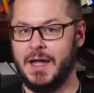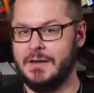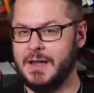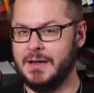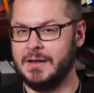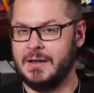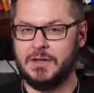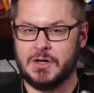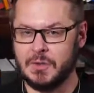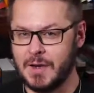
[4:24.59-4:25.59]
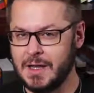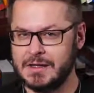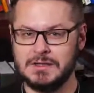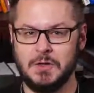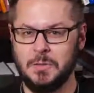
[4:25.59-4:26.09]
and that the Quran
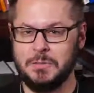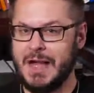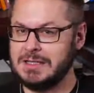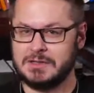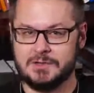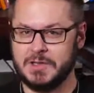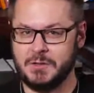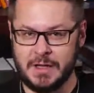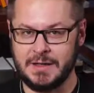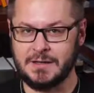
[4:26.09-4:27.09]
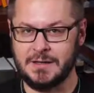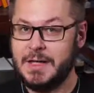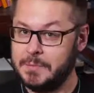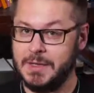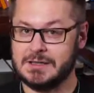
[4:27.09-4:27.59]
is so masterfully written,
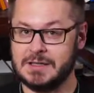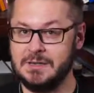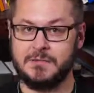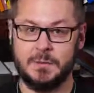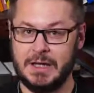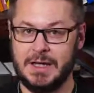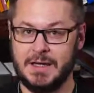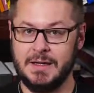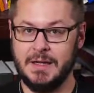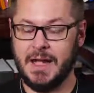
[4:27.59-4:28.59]
it must come from God,